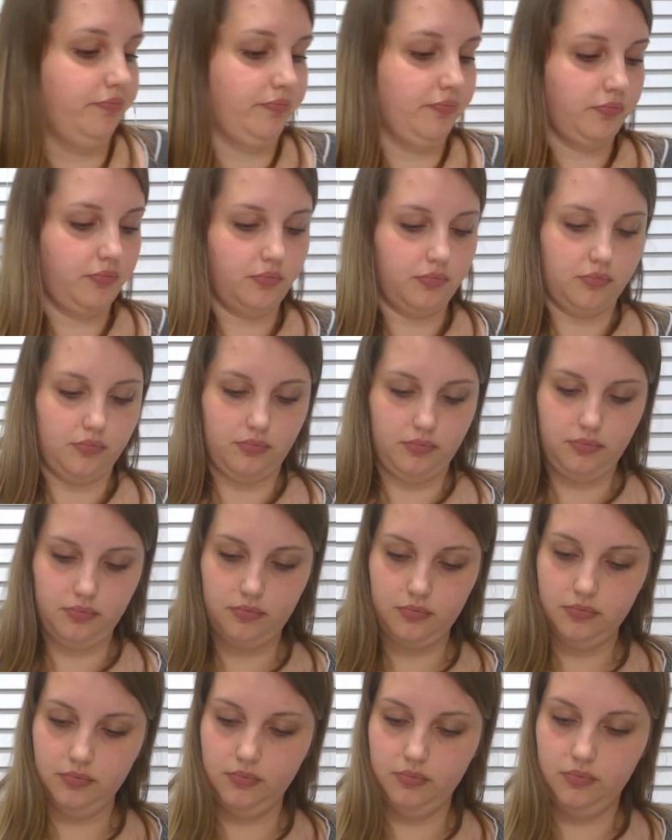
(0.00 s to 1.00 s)

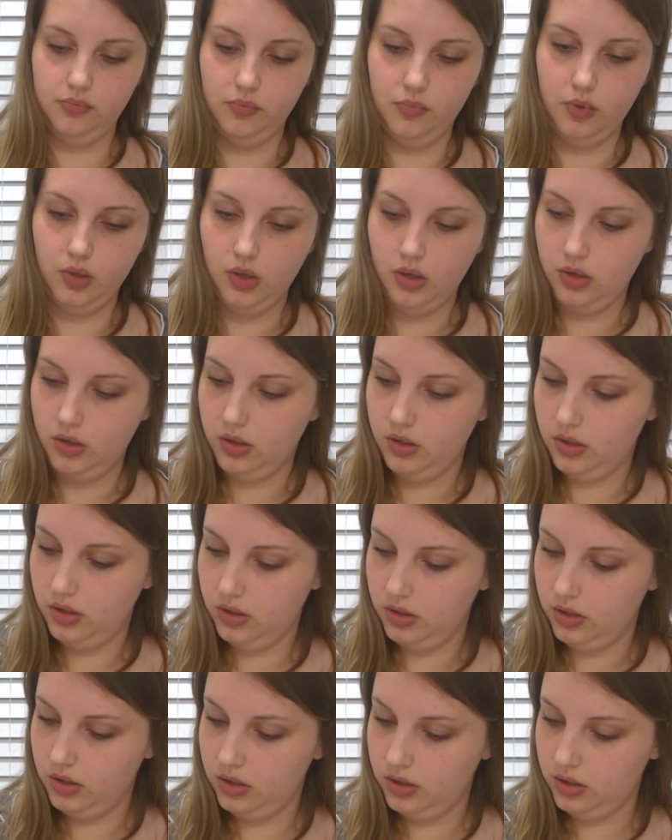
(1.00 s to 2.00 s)

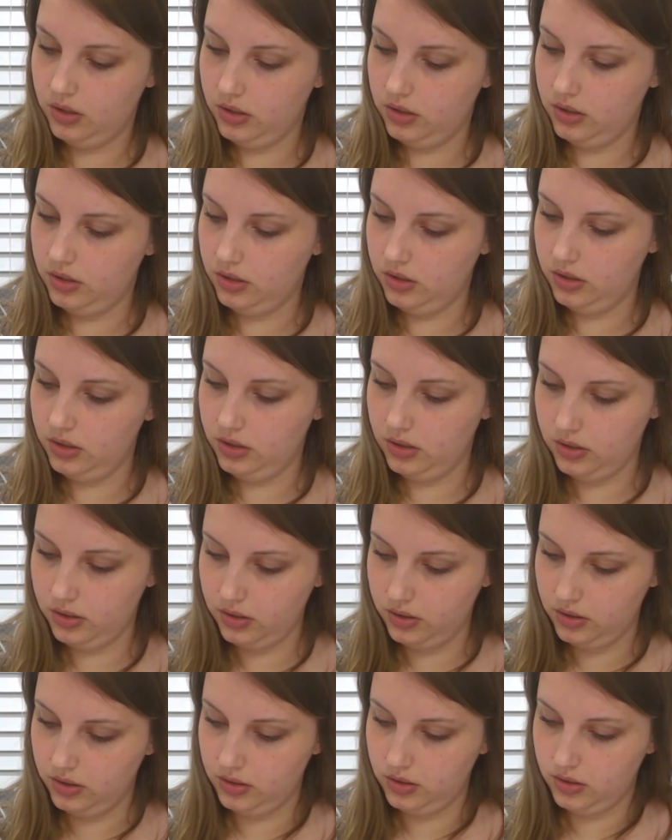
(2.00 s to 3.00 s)

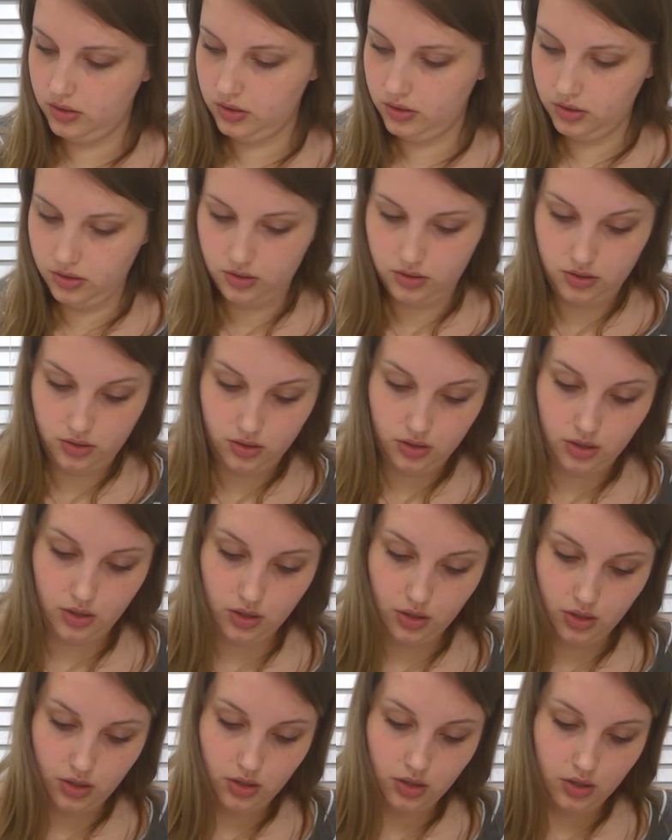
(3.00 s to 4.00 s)
Nobody speaks.